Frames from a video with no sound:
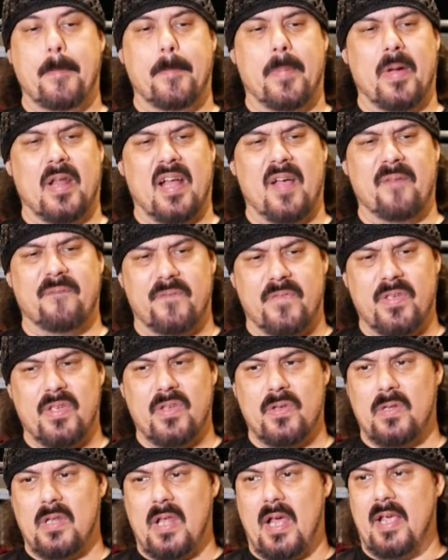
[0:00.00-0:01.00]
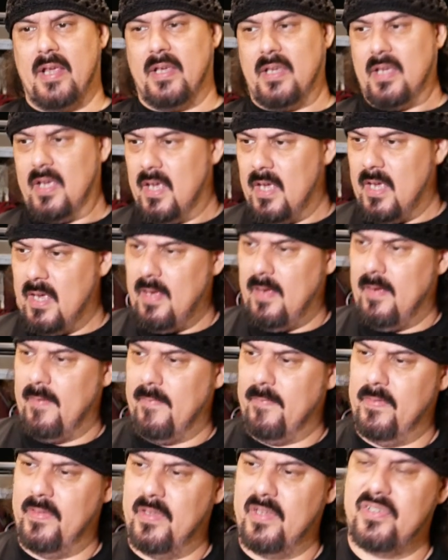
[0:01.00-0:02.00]
But I feel like
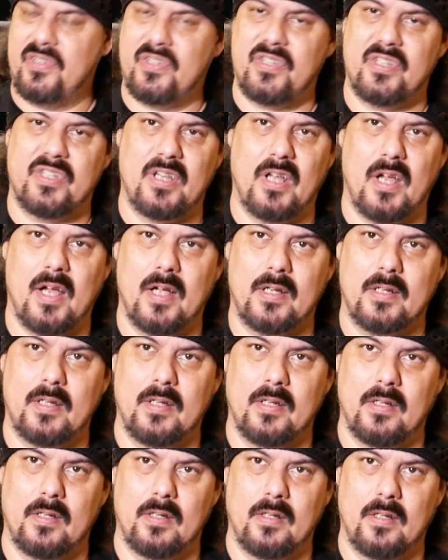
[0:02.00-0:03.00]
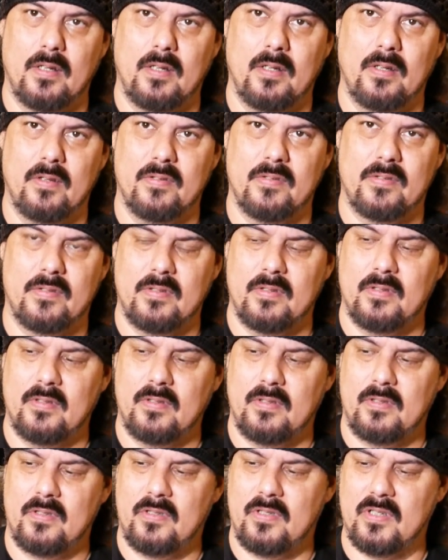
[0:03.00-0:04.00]
this stock is
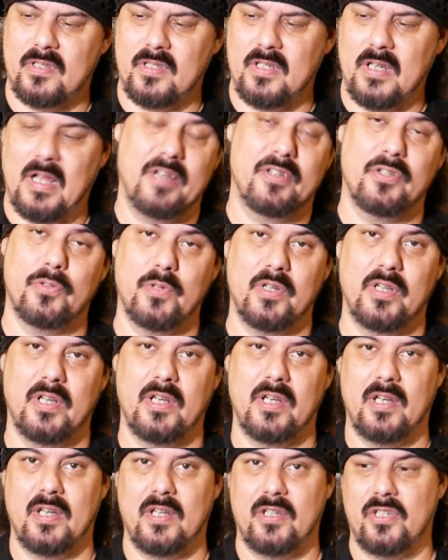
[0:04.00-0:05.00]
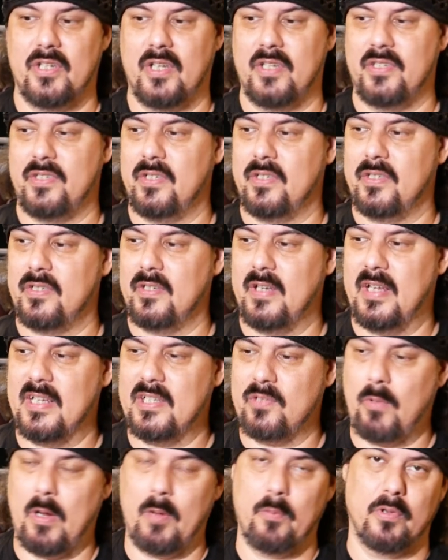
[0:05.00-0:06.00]
just not doing it any justice. So
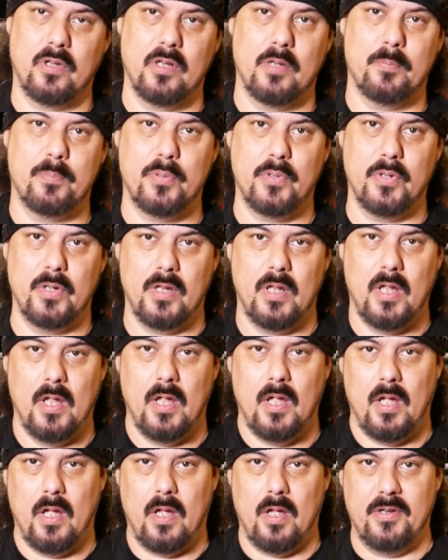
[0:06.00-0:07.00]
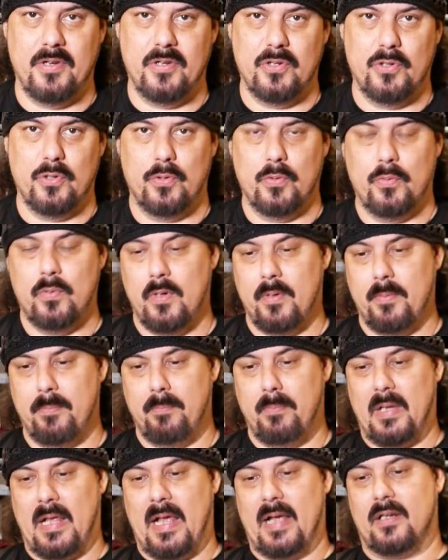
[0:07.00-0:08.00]
that's why we're going to put a new
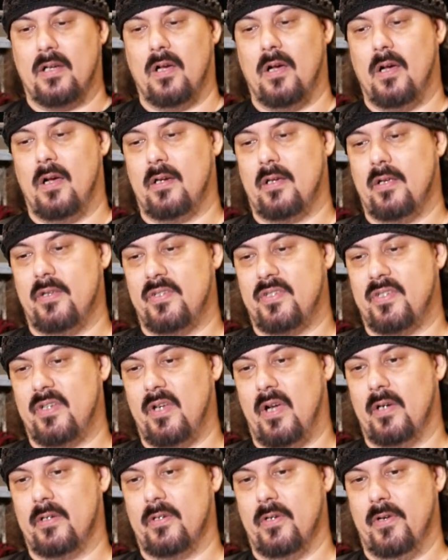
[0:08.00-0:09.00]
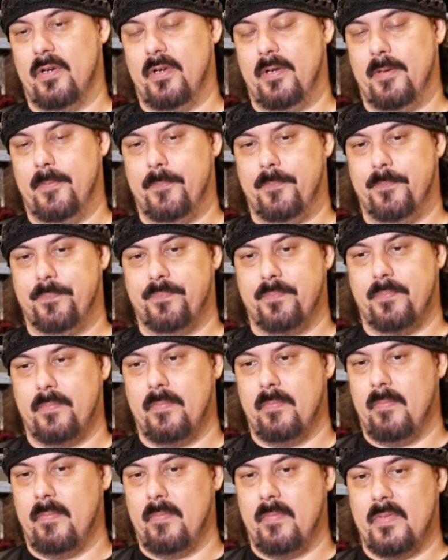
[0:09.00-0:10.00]
Black Hawk stock on it.
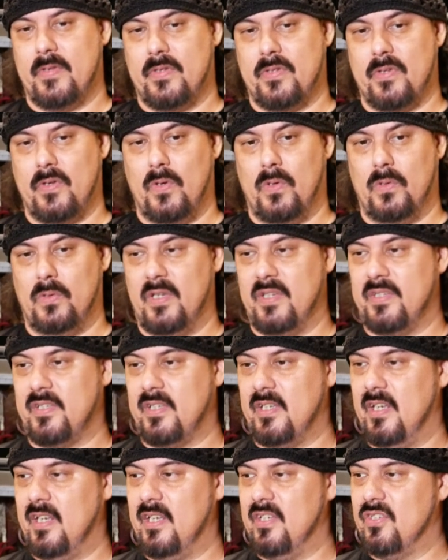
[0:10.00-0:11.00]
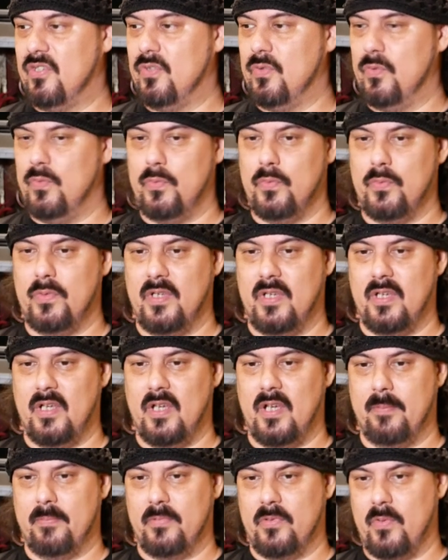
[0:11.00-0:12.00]
So let's get into the
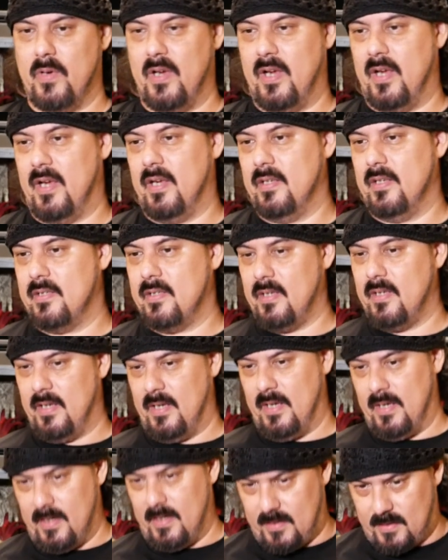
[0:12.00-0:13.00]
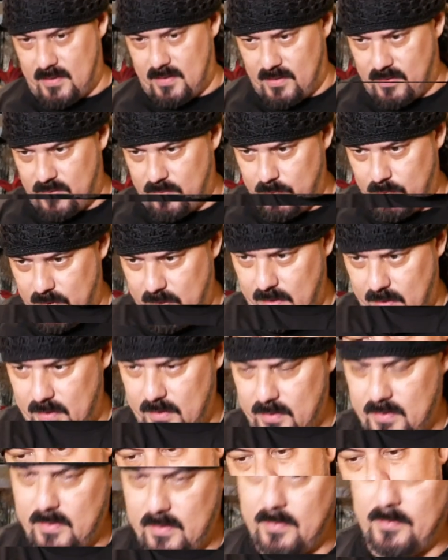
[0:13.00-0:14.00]
upgrades and
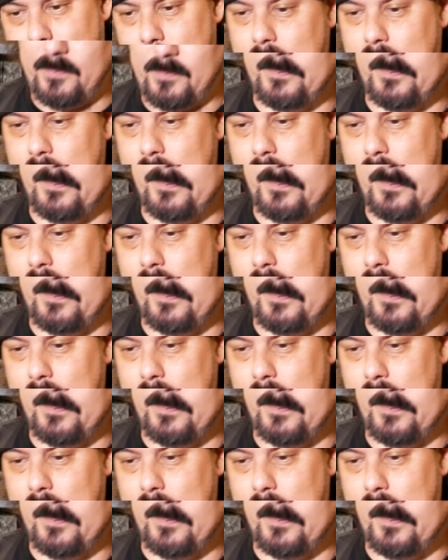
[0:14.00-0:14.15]
accessories.